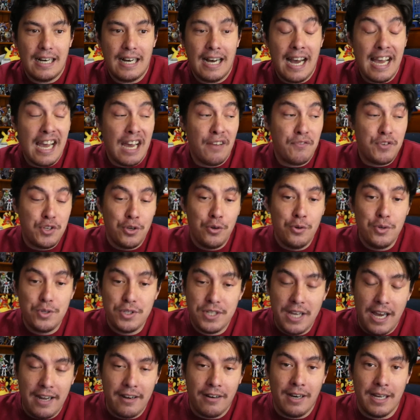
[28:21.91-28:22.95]
I have 2
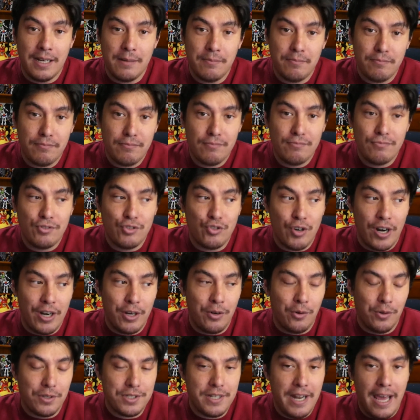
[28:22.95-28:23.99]
Saturnine
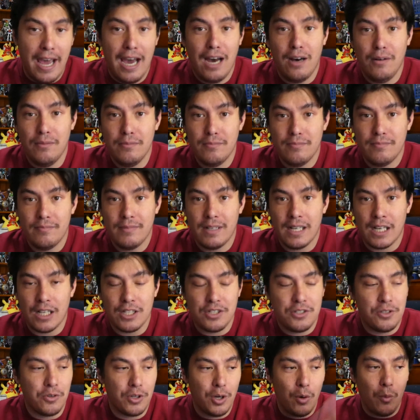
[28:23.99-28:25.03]
Dreadnoughts now. I
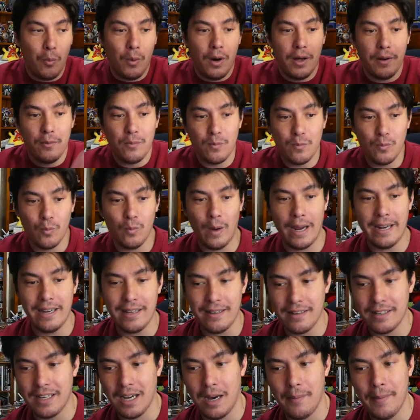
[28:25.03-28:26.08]
still got one
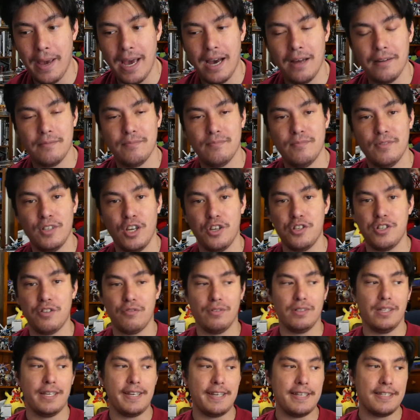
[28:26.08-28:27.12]
waiting to come out, to
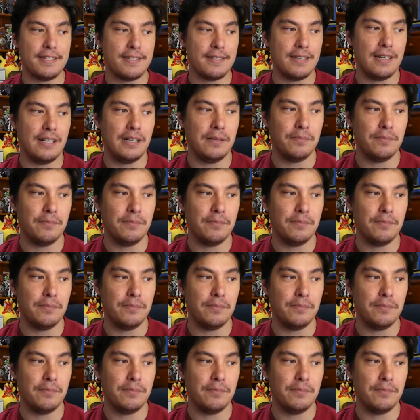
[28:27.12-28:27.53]
release.